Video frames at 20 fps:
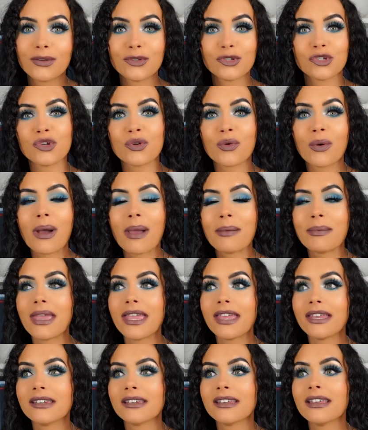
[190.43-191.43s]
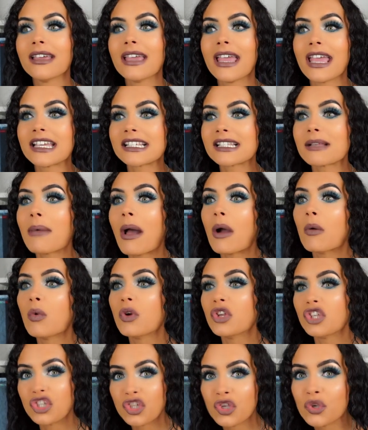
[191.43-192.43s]
Do you know what I mean? It's about
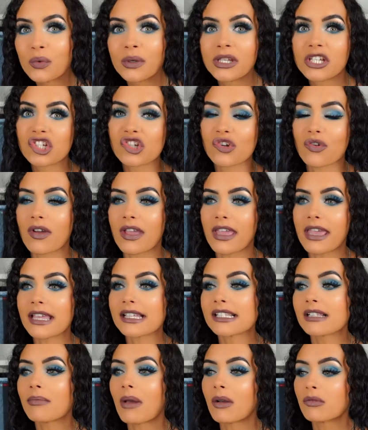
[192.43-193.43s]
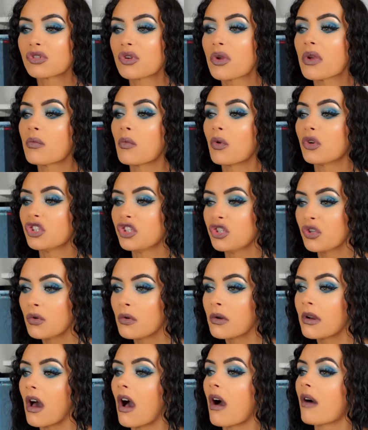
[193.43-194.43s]
what you enjoy. It's about doing what
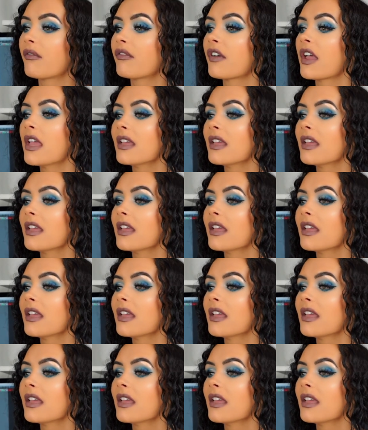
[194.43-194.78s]
you love.